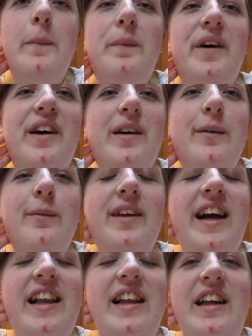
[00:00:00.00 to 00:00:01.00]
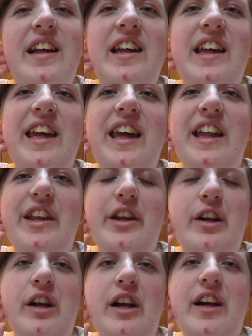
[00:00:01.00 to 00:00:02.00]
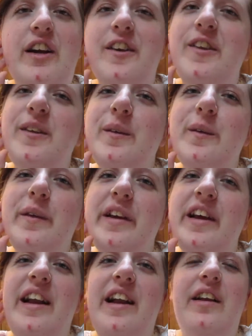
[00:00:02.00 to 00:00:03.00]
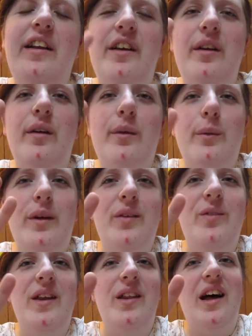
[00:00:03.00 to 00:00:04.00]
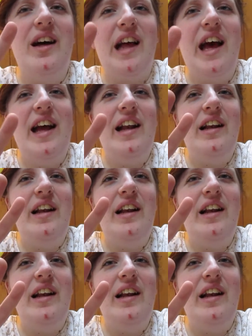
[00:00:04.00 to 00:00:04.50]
But um, I gotta eat dinner here soon, and I you know don't want to vlog that.